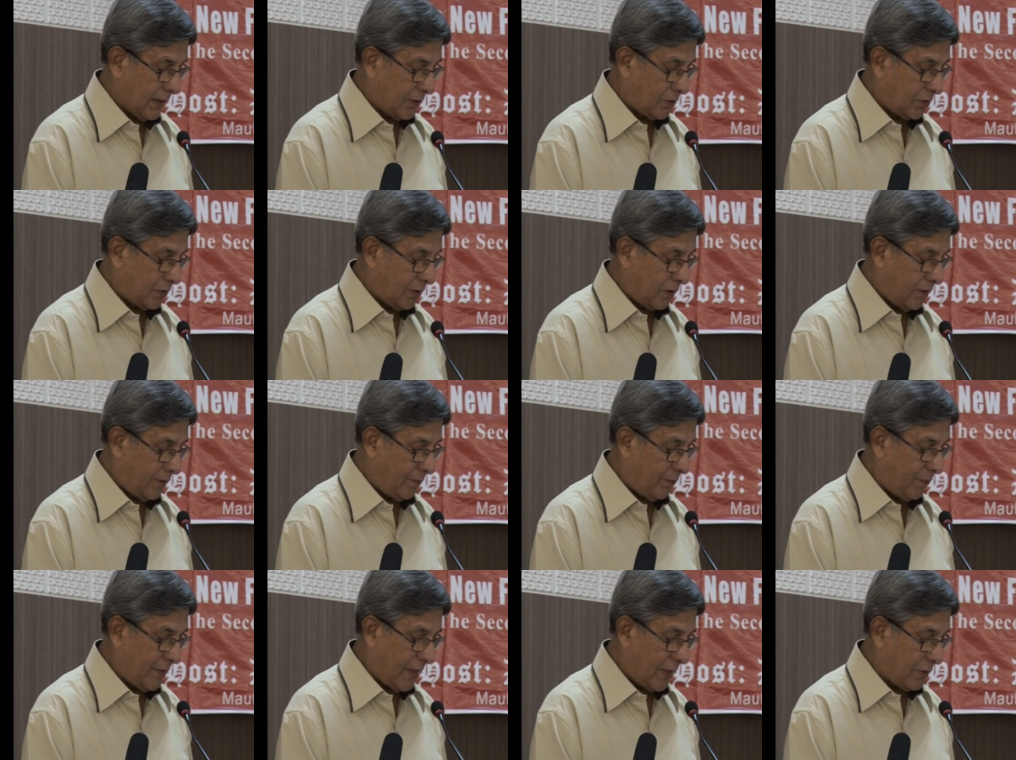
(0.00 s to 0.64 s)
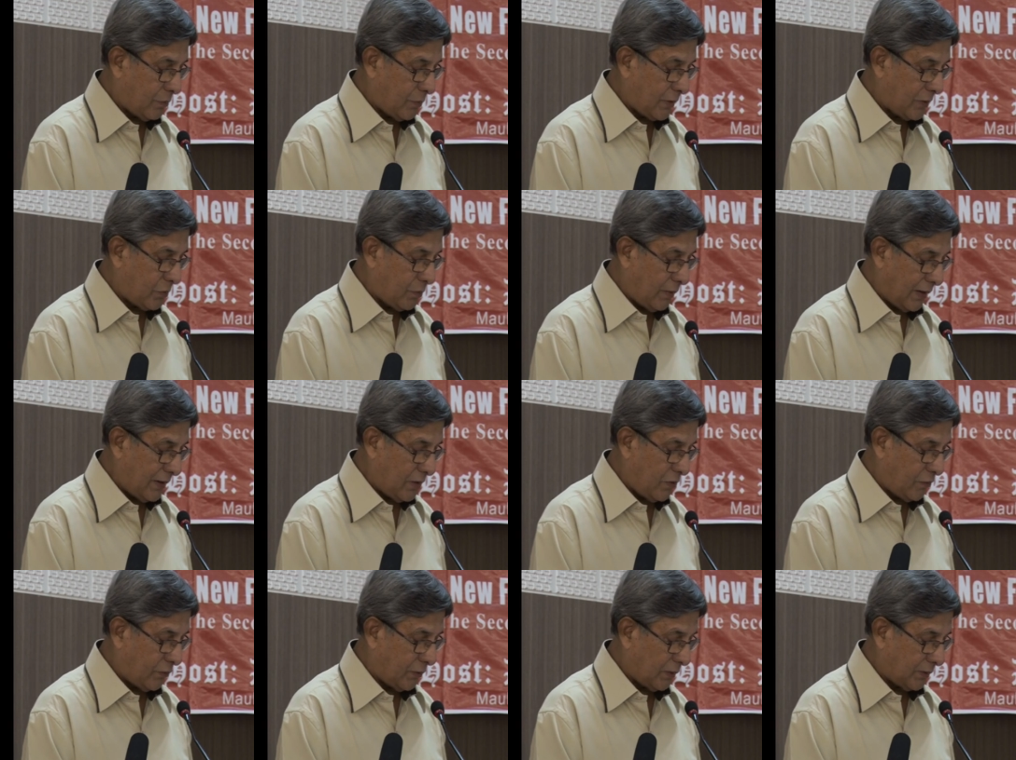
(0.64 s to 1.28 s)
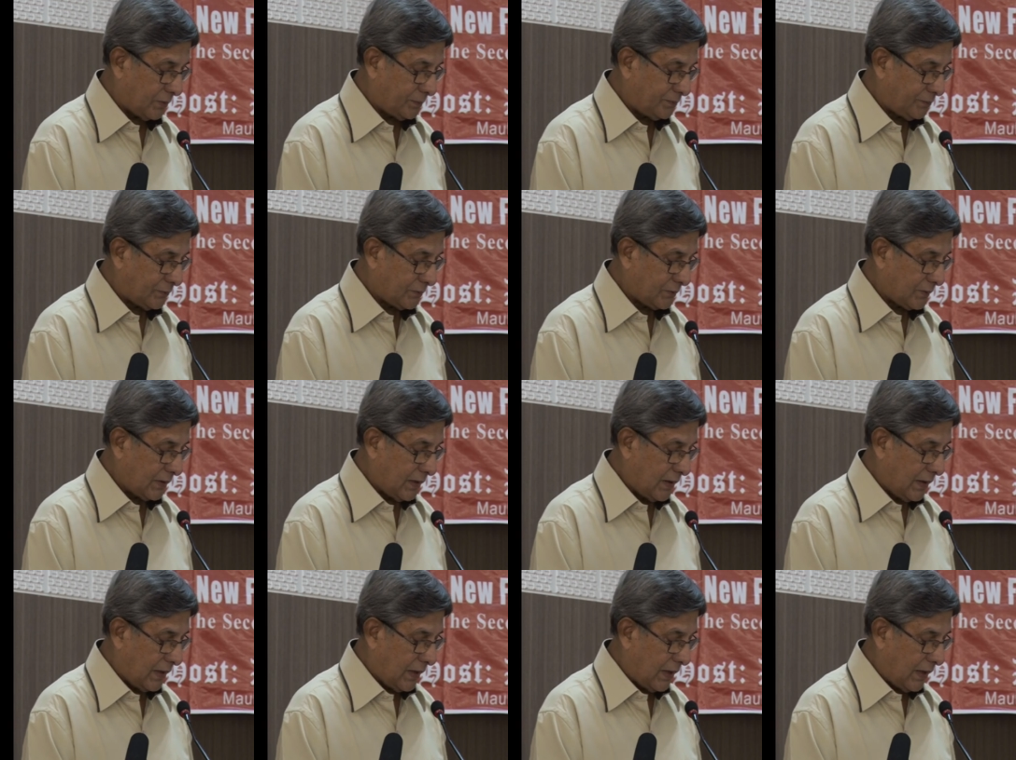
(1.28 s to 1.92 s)
So that was wonderful.
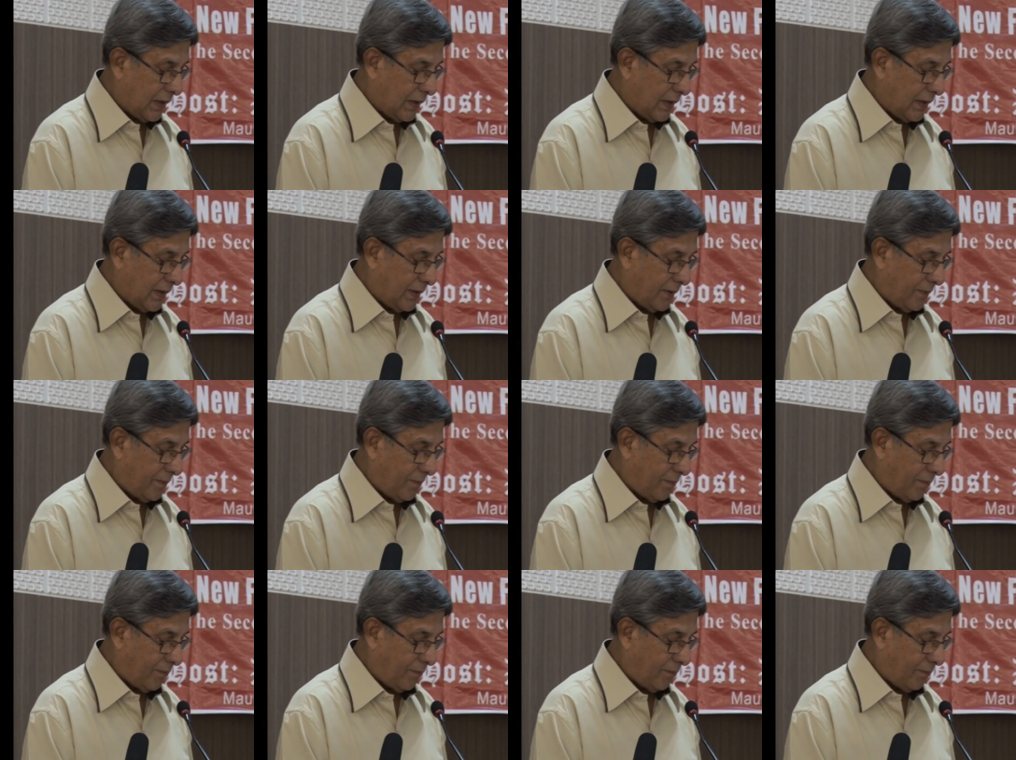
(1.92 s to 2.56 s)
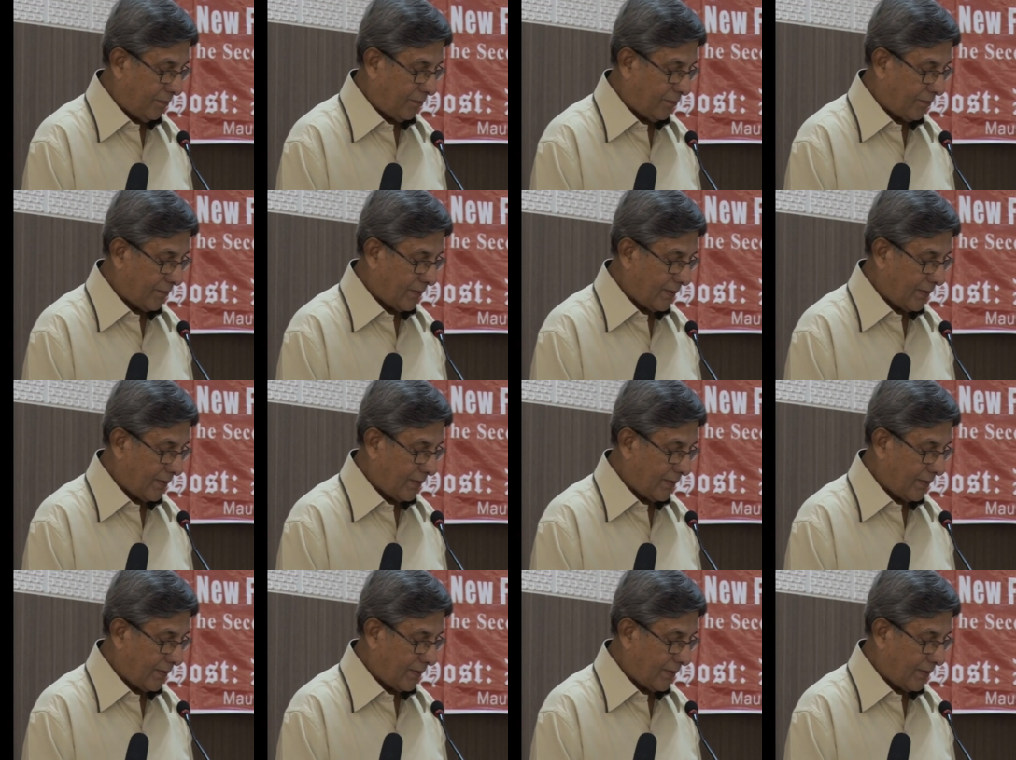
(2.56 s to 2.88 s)
Um,